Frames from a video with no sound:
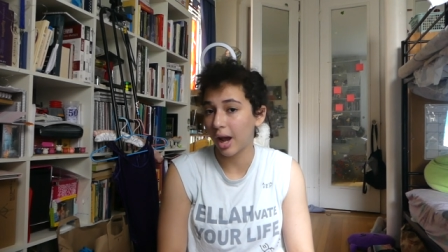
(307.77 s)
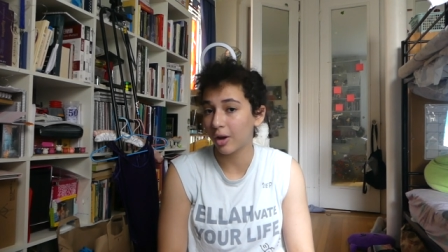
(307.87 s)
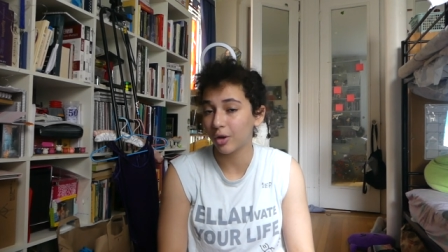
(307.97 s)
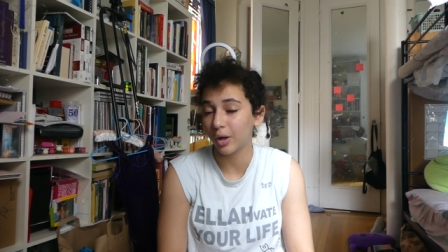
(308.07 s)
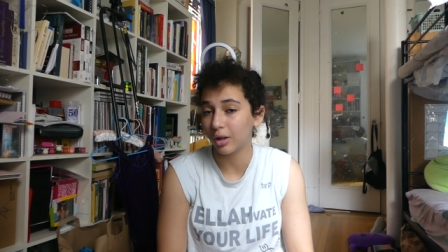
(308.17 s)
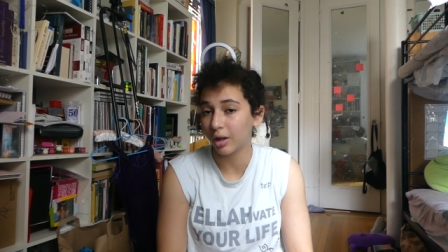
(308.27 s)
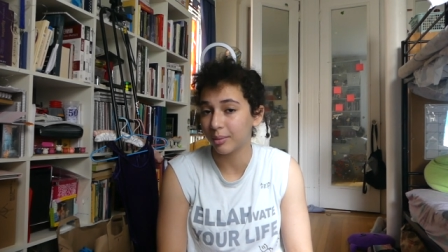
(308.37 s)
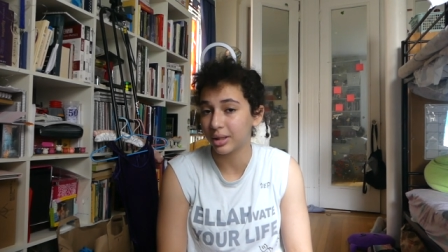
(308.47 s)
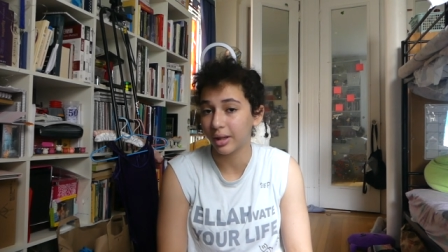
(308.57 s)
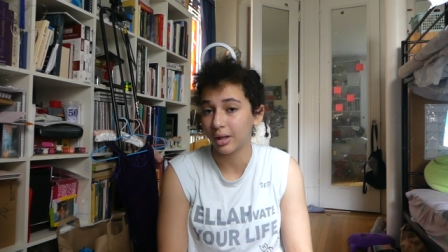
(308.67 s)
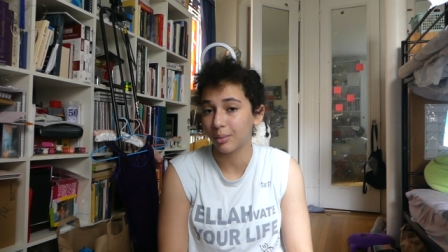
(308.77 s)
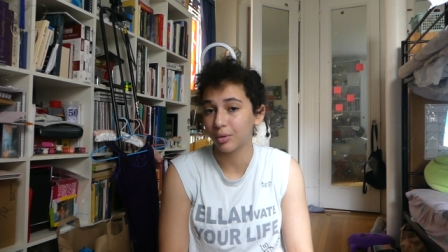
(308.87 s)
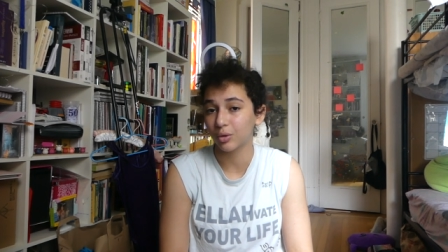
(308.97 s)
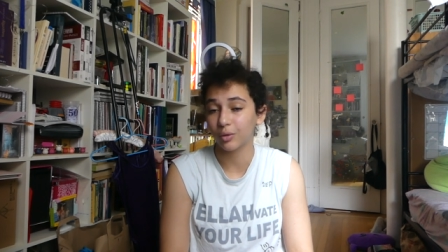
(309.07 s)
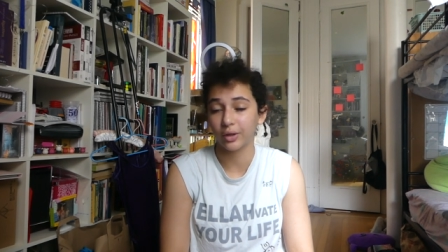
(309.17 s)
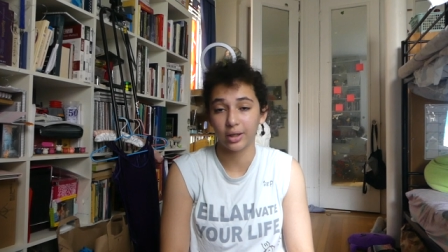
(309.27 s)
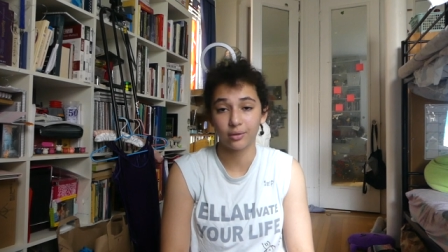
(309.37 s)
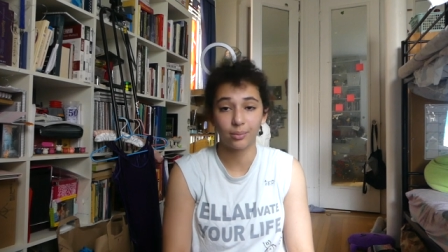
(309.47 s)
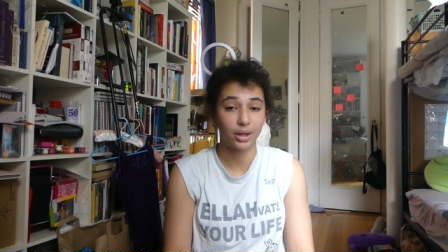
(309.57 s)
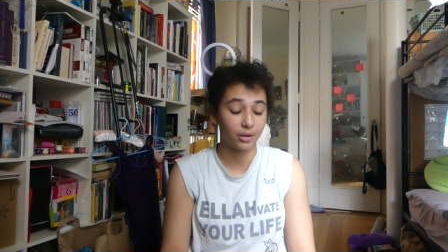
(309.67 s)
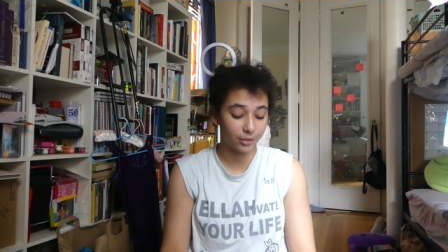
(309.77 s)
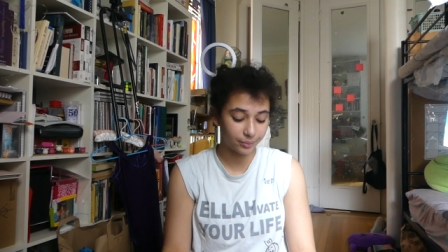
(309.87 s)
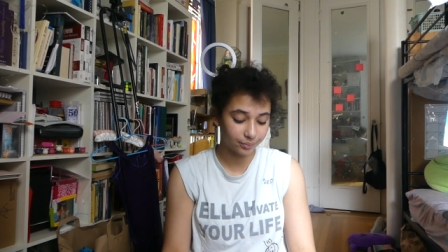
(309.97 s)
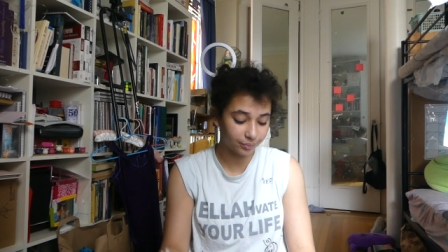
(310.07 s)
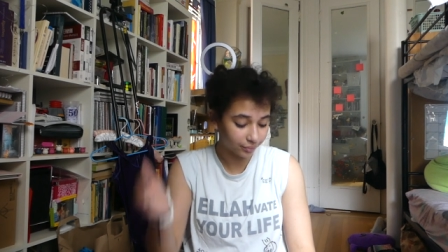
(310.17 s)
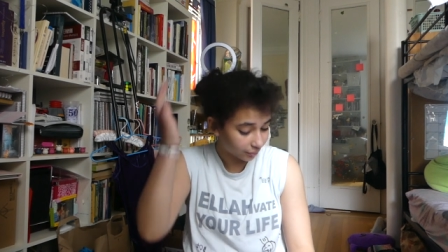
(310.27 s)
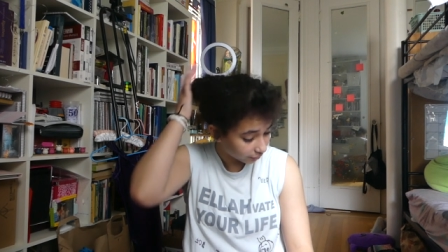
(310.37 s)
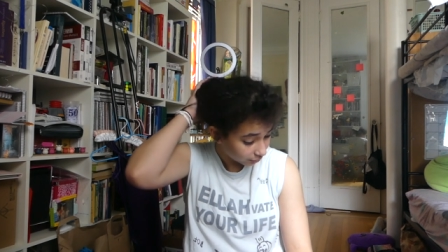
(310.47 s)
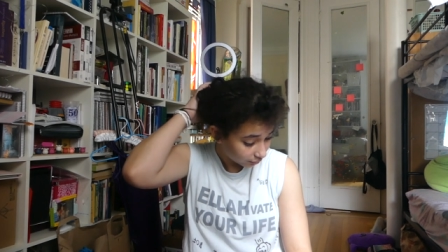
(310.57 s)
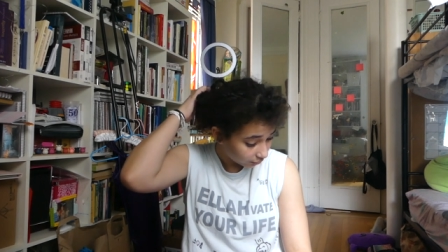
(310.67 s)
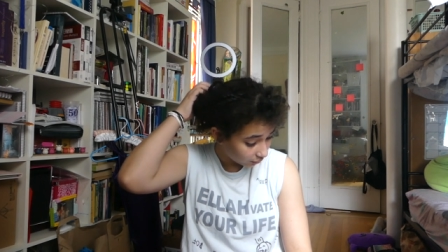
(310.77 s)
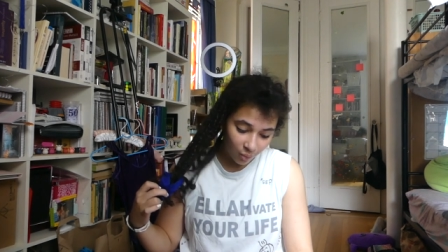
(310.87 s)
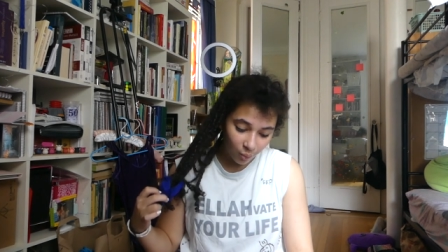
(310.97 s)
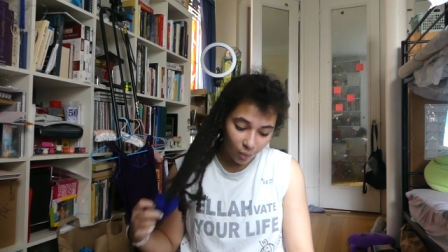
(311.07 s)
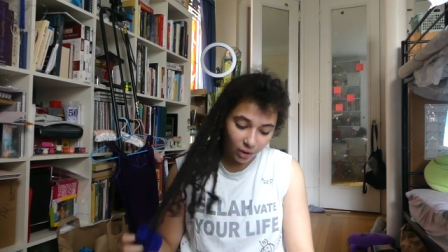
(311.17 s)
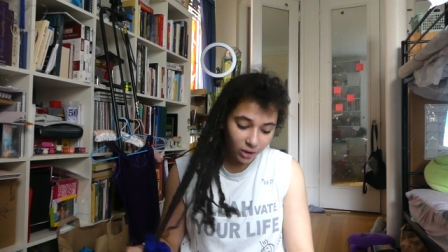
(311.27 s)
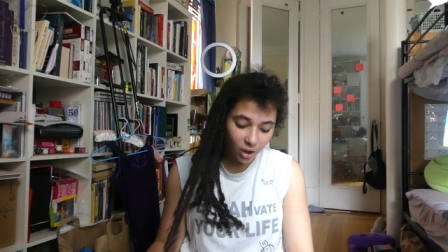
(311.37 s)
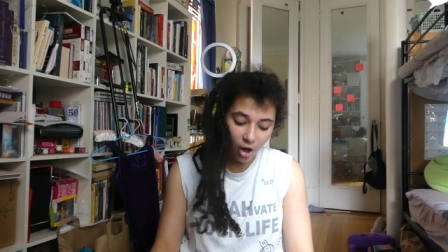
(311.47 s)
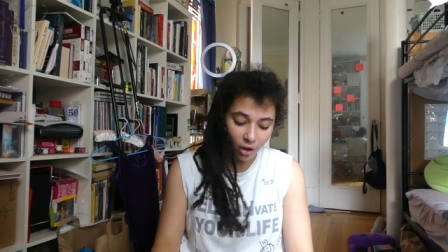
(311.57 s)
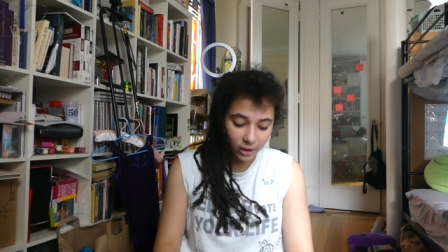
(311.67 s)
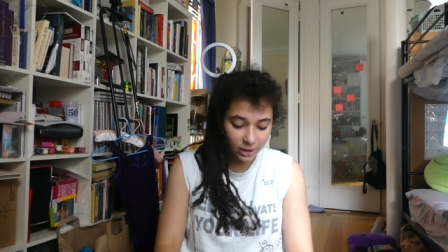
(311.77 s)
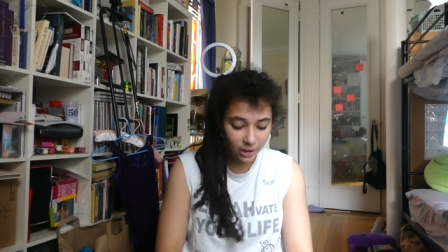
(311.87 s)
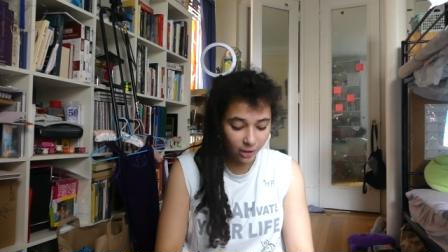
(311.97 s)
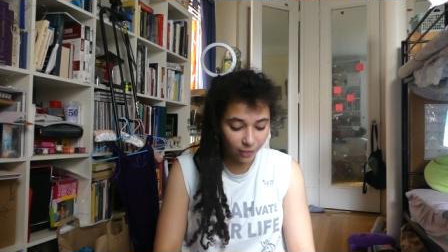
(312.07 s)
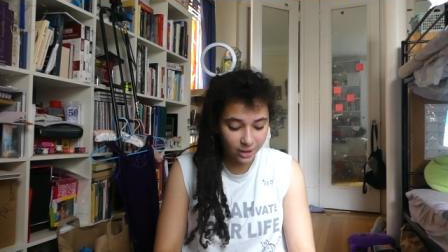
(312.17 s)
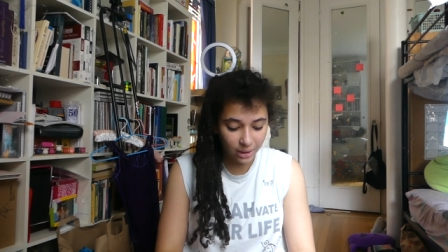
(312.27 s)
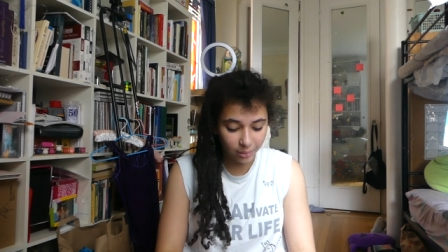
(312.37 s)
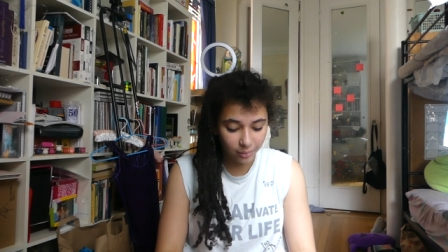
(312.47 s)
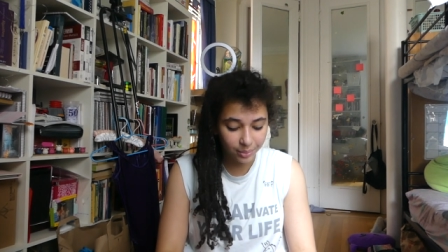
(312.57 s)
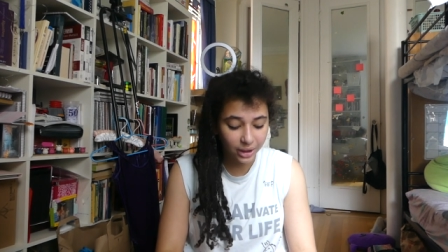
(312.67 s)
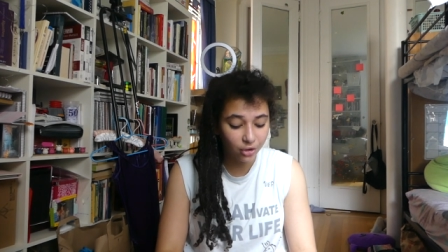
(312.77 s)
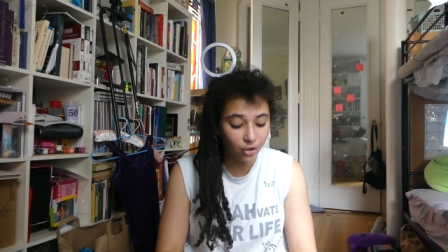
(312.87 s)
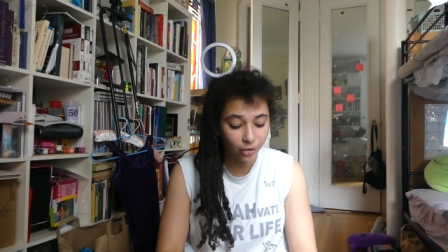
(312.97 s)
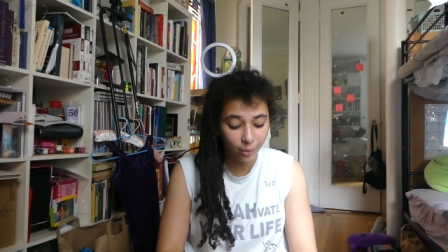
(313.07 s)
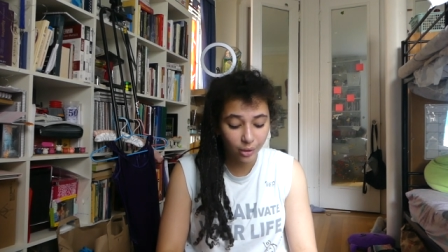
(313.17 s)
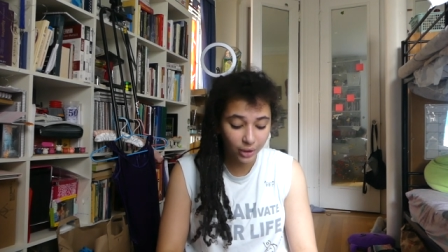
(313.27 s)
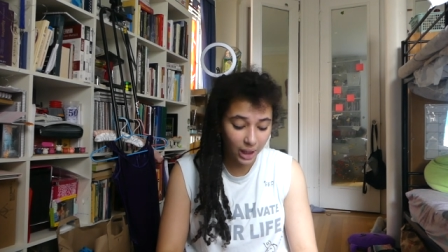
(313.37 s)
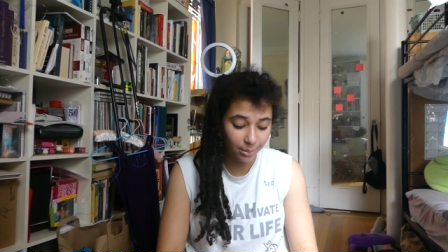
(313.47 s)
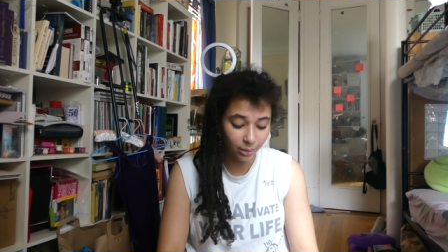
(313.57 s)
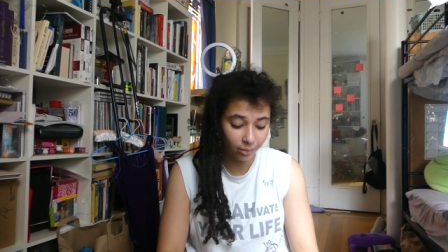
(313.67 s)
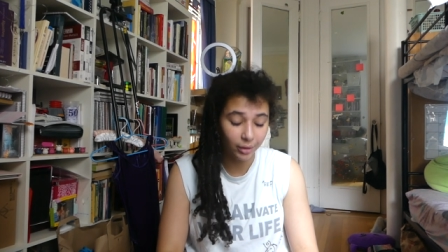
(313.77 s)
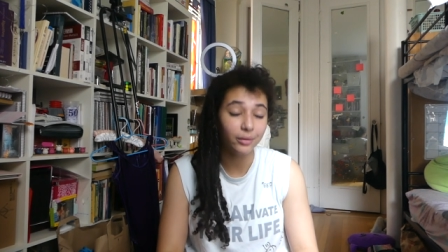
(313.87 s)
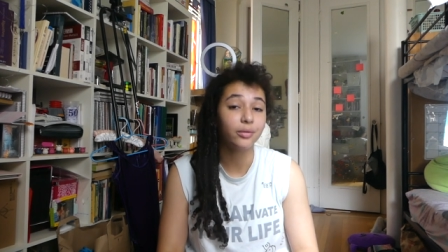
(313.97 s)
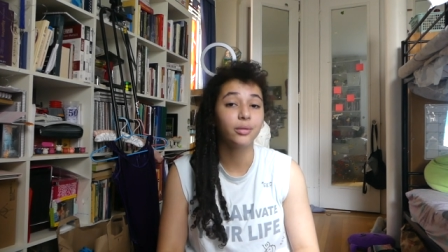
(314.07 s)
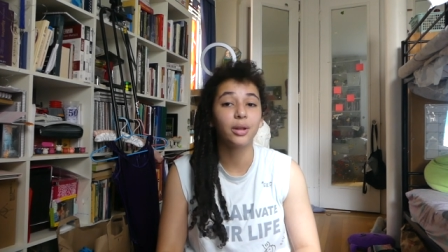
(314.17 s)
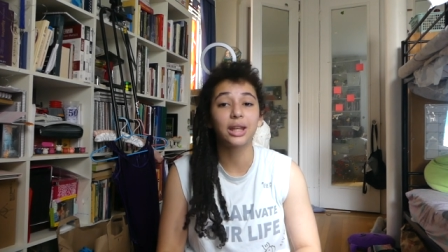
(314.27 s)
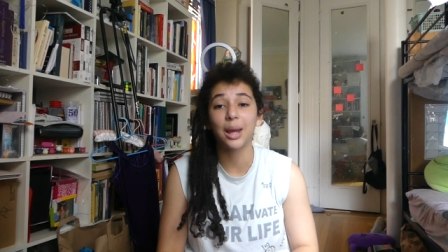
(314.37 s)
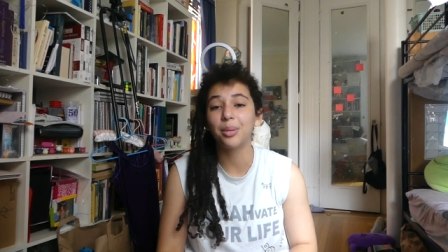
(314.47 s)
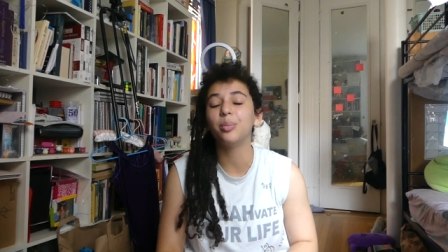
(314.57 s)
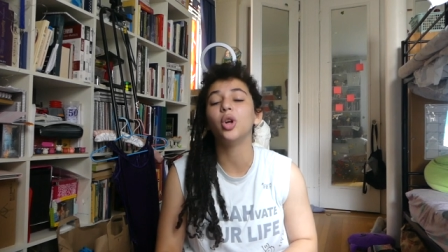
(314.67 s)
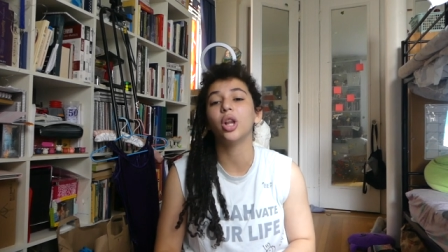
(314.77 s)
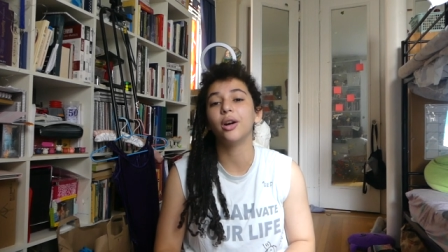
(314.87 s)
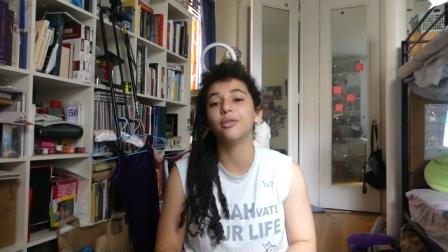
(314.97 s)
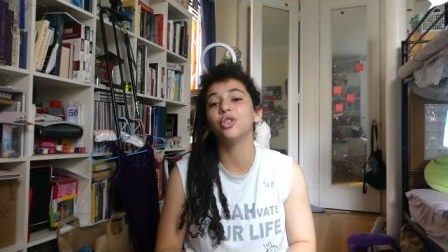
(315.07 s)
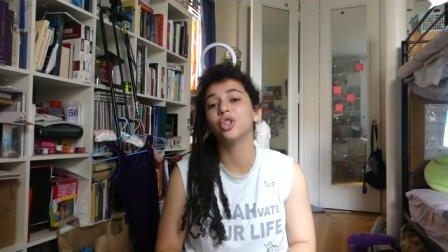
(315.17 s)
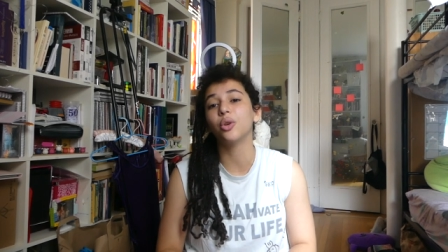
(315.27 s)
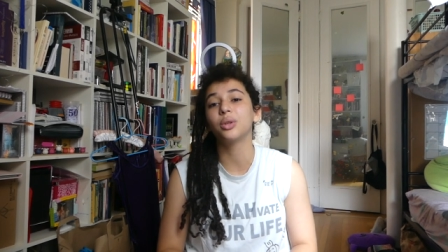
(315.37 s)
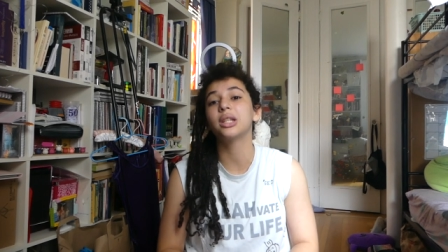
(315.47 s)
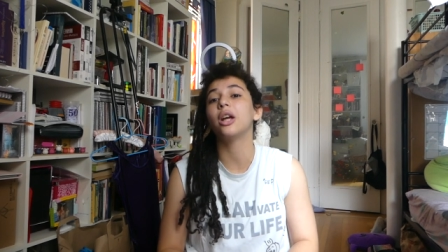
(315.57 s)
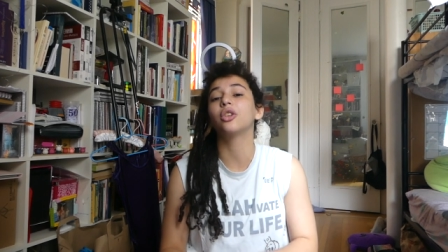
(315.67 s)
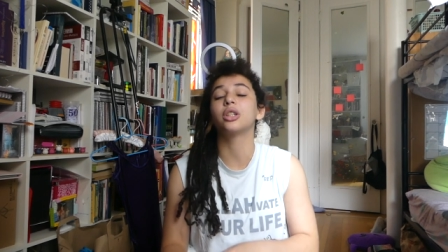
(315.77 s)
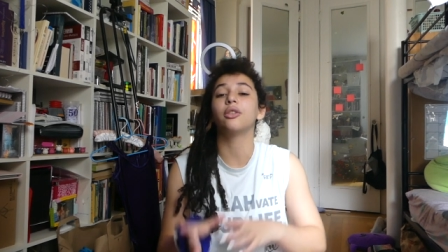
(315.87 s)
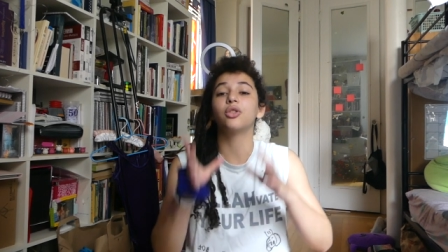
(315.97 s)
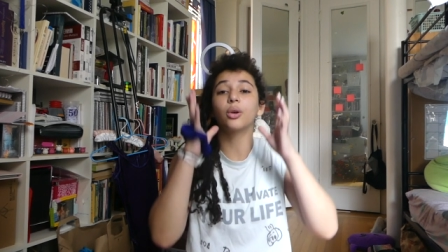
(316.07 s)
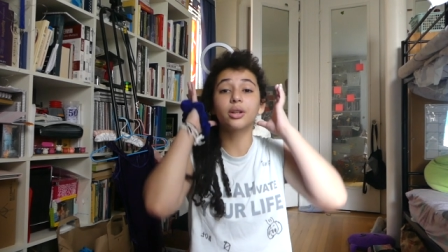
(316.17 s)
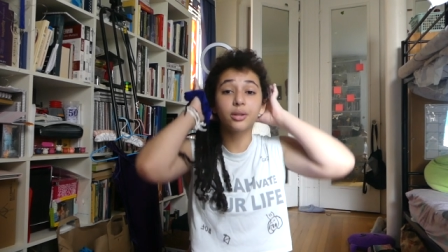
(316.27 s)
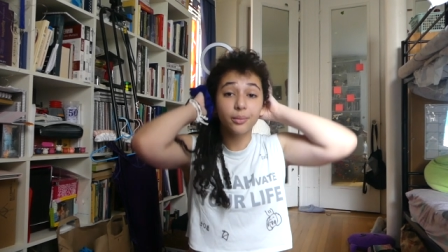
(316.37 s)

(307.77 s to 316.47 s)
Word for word: I don't know how long I've been saying that number, so if I haven't, but I don't know. Work the hardest skill in the summer because you don't know what you're capable of. Don't sell yourself short.